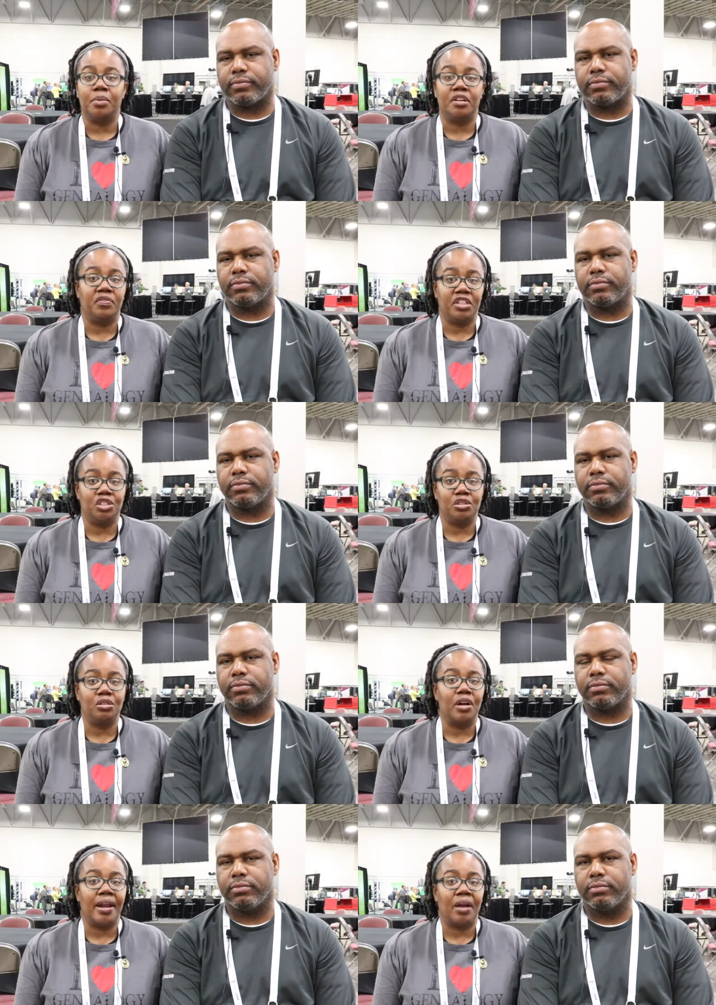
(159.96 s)
Speaker 1: beneficial
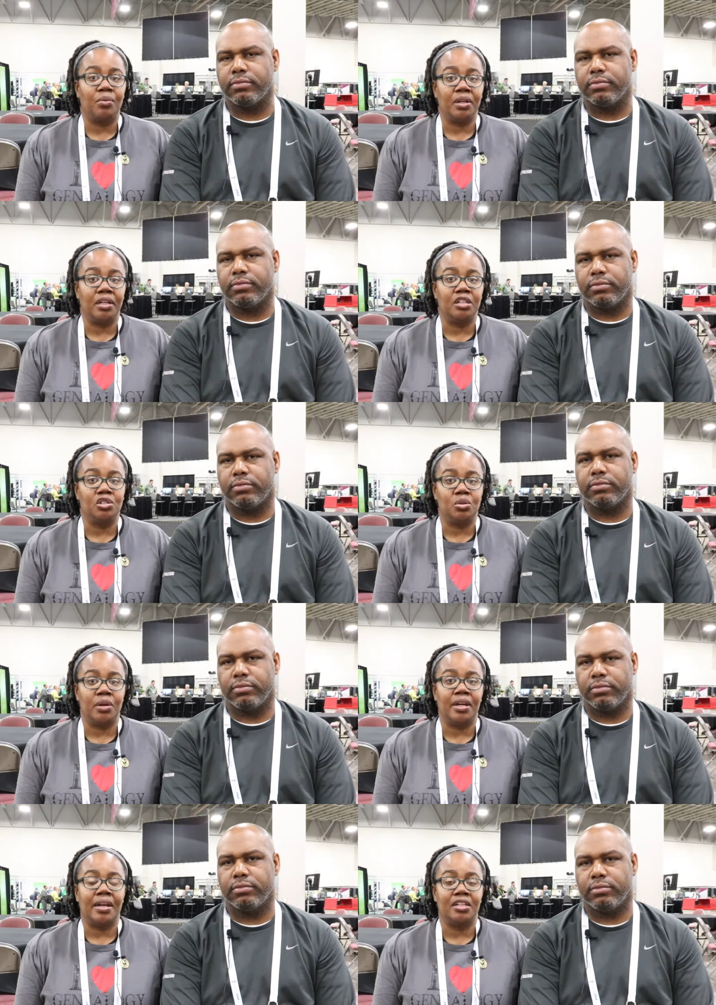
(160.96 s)
and I really
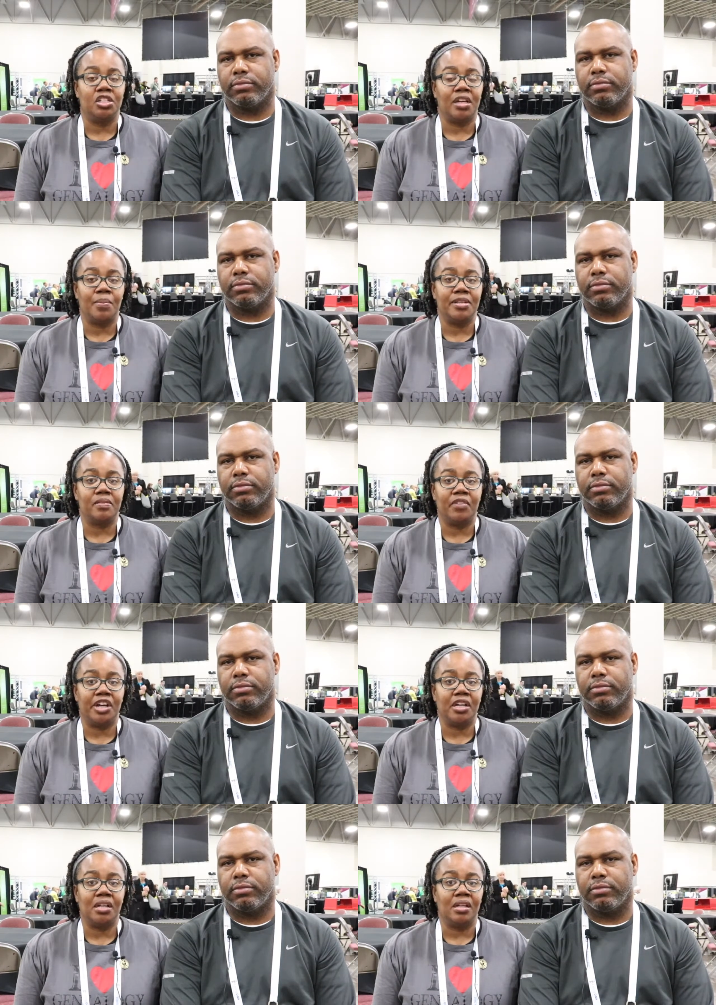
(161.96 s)
enjoyed. And she gave me some
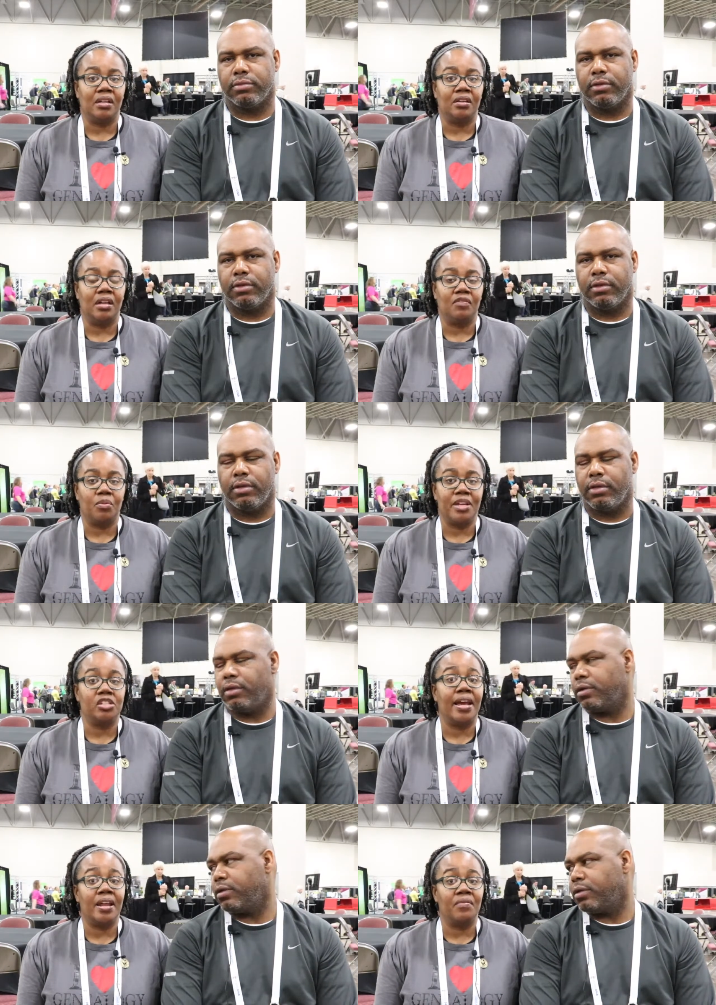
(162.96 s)
very good in,
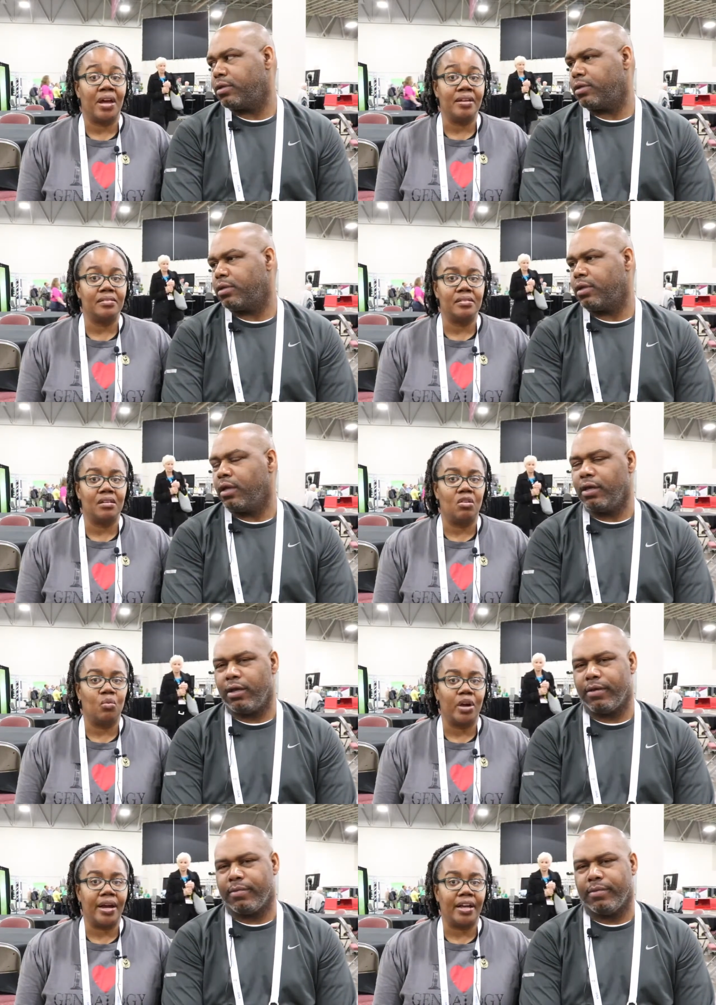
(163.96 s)
information and advice on
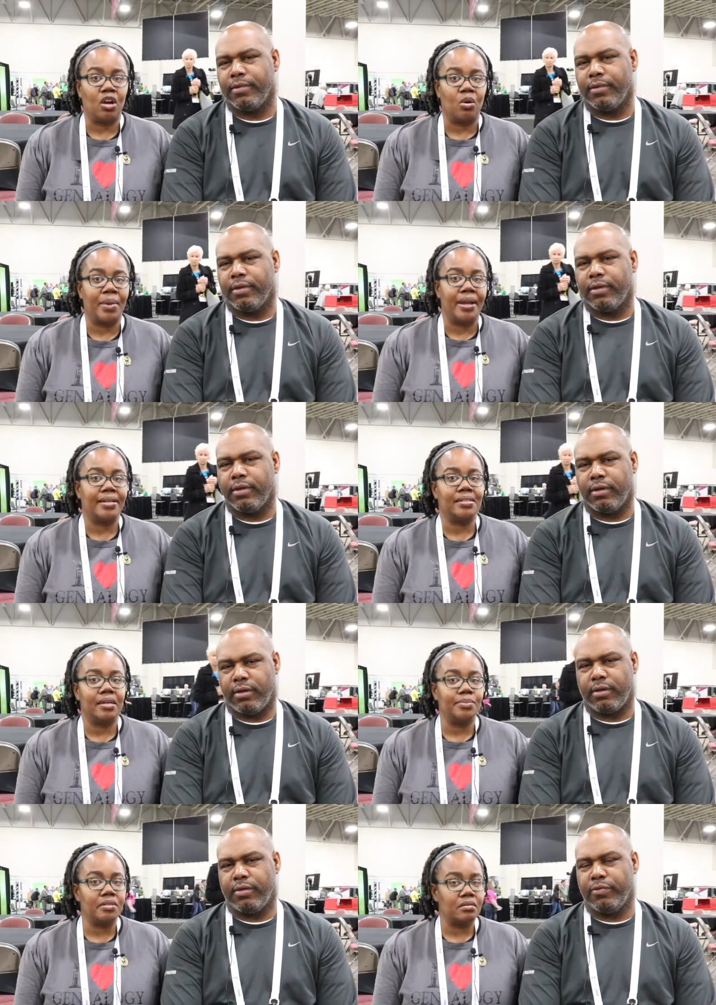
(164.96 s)
yeah. where I can go on my next
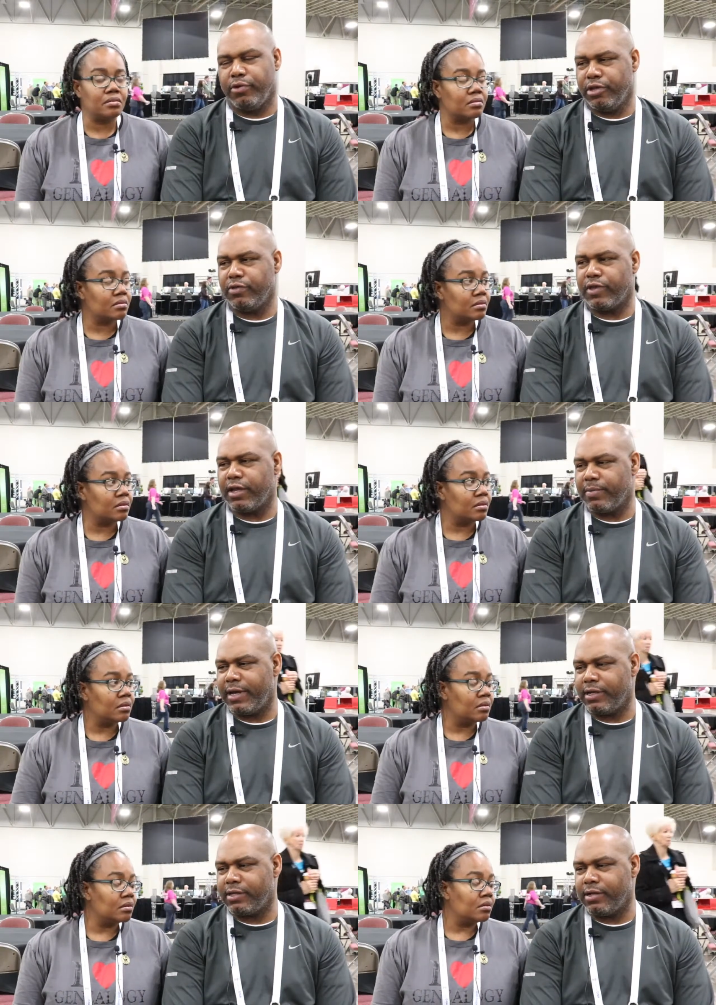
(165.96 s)
steps.
Speaker 2: When you think
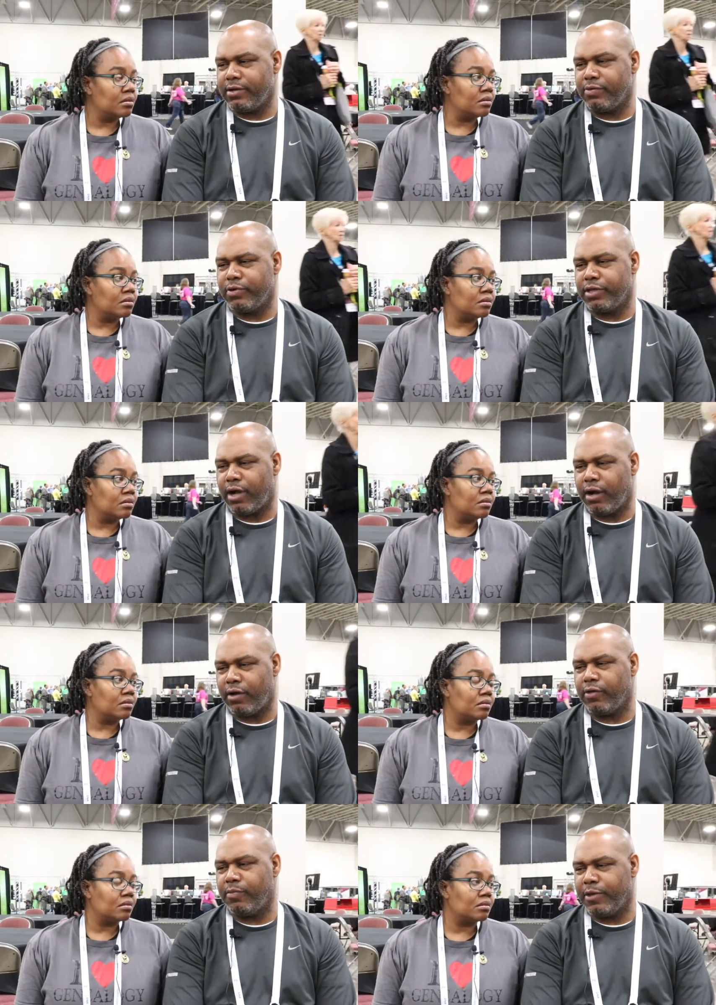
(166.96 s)
about it, though, with
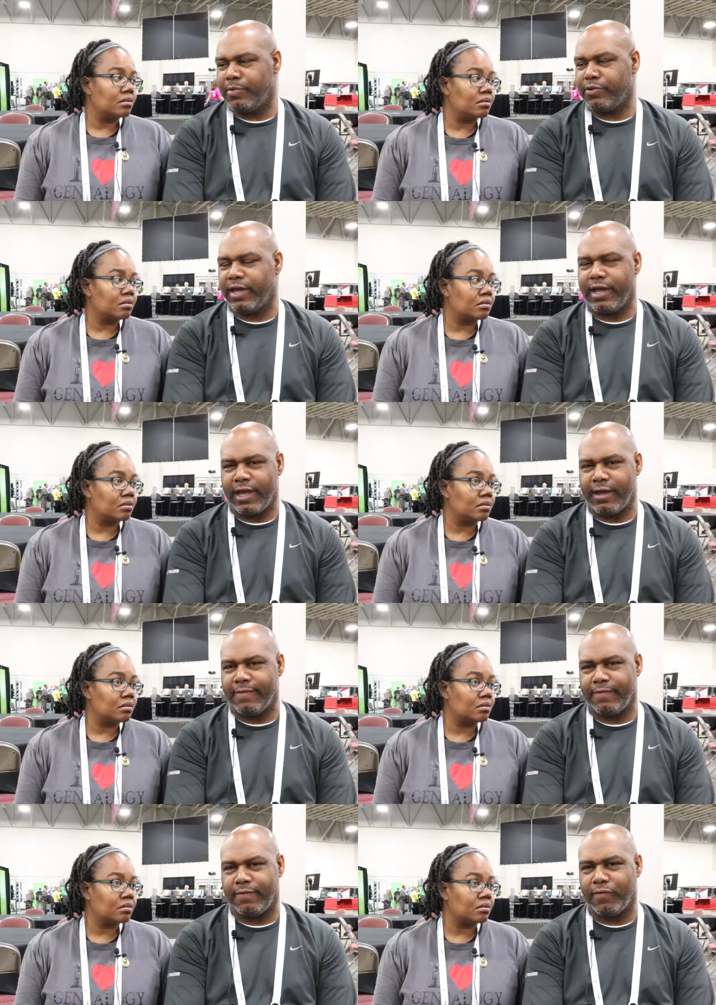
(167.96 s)
all the people they
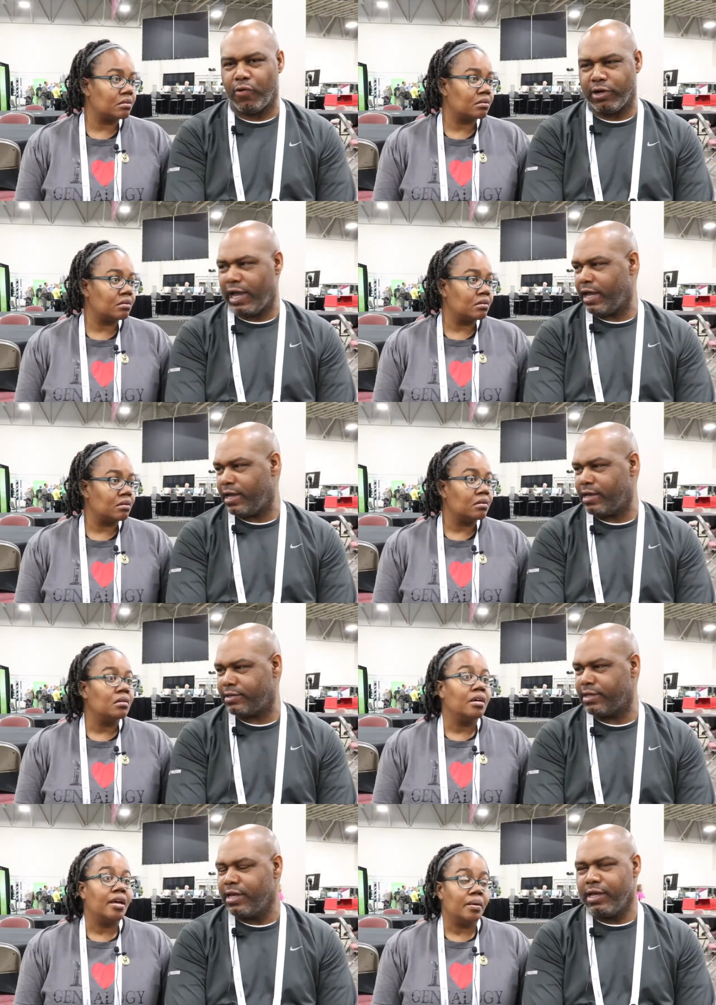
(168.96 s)
have for four
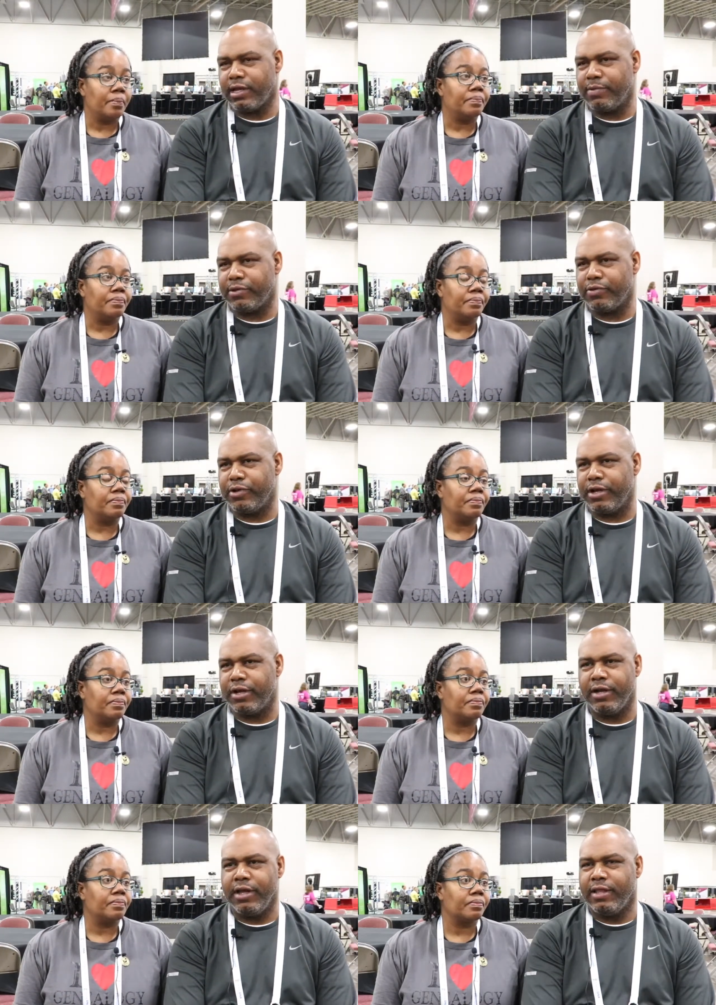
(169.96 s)
days coming mm-hmm. through
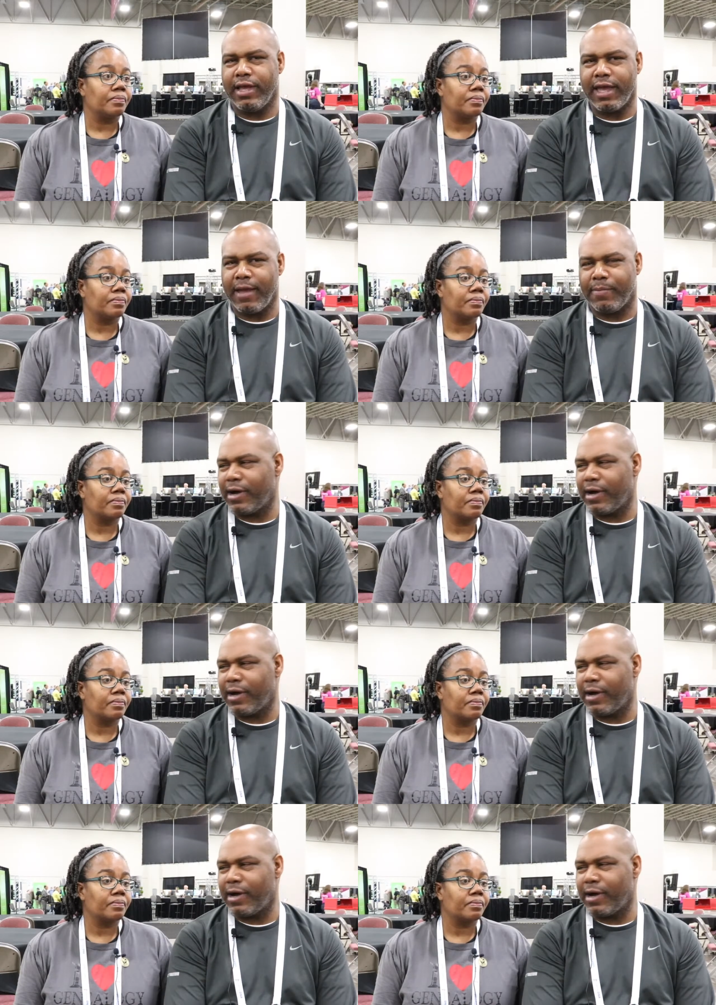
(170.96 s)
there, they can't